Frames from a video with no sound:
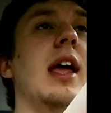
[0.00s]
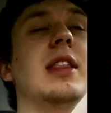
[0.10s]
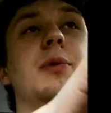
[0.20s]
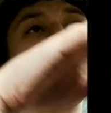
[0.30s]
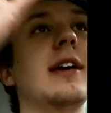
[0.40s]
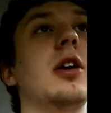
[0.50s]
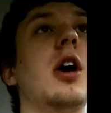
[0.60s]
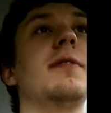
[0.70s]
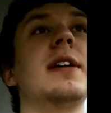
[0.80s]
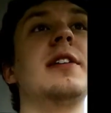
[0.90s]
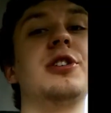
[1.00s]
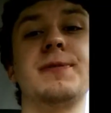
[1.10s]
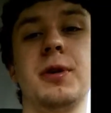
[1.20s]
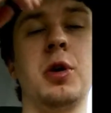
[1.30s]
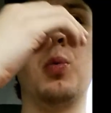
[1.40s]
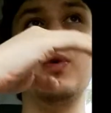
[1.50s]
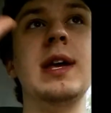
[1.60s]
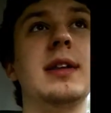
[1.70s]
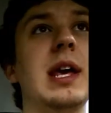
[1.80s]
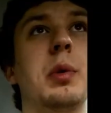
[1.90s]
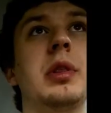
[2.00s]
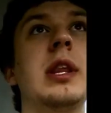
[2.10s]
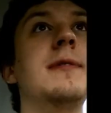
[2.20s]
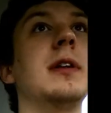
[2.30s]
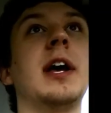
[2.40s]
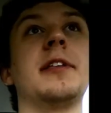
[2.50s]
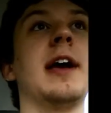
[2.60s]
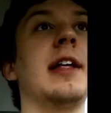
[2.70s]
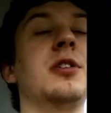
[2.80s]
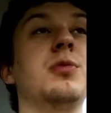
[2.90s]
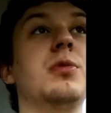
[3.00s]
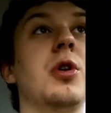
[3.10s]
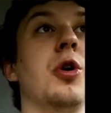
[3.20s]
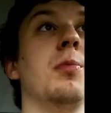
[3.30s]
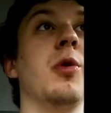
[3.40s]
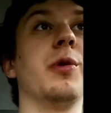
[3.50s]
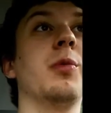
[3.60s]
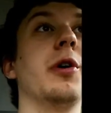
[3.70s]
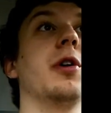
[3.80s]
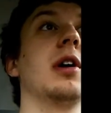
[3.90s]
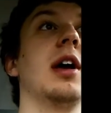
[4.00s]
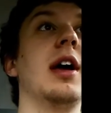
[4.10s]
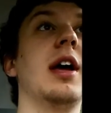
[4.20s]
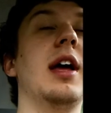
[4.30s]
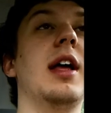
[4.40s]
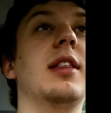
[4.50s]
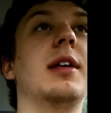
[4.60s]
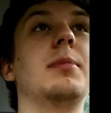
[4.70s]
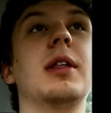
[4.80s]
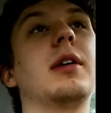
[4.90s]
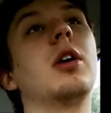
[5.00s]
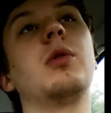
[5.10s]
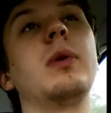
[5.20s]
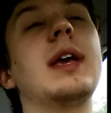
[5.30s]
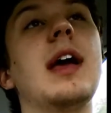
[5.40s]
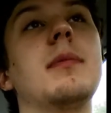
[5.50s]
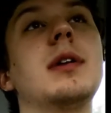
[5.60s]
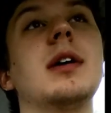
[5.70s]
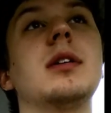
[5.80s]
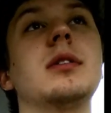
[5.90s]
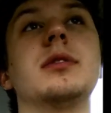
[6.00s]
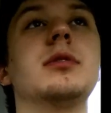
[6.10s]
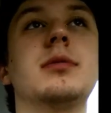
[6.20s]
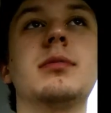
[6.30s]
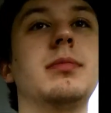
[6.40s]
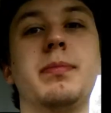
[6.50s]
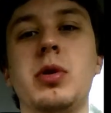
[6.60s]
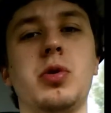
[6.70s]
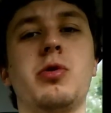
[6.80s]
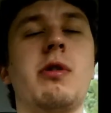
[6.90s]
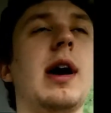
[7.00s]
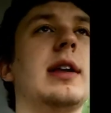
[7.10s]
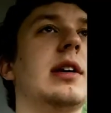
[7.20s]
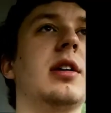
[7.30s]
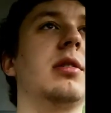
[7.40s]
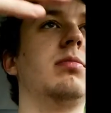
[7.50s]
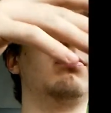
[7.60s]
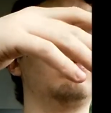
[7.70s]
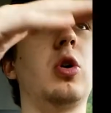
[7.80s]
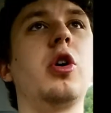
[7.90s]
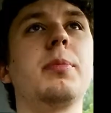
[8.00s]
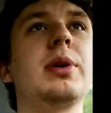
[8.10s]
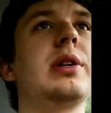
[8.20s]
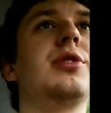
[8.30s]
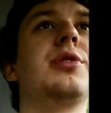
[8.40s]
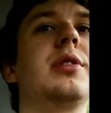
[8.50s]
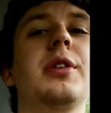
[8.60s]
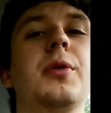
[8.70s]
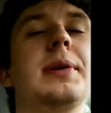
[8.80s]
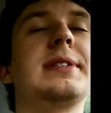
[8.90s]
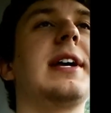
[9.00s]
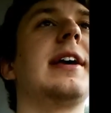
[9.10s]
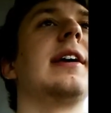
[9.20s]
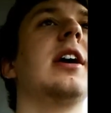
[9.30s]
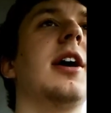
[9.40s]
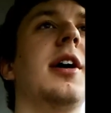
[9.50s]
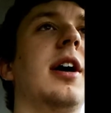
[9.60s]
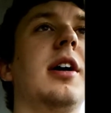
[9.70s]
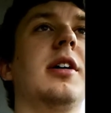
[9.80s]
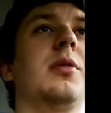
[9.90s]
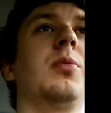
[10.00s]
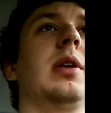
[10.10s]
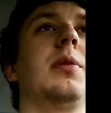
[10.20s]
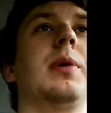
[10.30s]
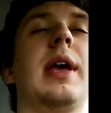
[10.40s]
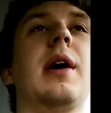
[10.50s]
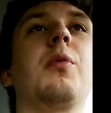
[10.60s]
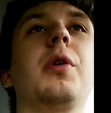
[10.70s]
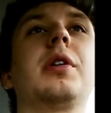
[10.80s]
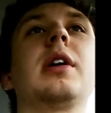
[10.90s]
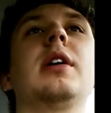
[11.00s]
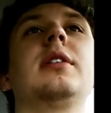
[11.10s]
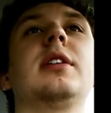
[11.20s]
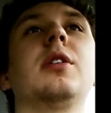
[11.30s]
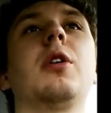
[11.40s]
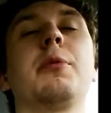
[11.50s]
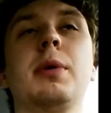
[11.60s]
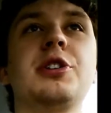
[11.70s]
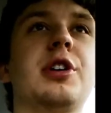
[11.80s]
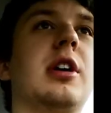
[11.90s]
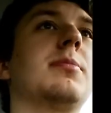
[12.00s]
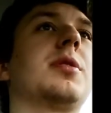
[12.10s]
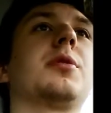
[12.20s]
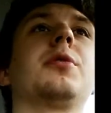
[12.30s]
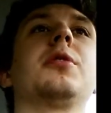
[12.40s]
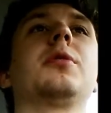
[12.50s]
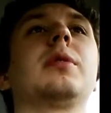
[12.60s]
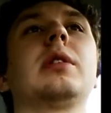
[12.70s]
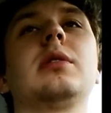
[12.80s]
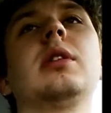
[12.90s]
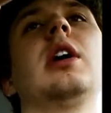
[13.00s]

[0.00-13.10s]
And they would take it off, and then just for a week they would leave it like that and do no more work, and they'd be like, oh, we can't because bureaucratic garbage, is saying we can't work until our budget comes through, and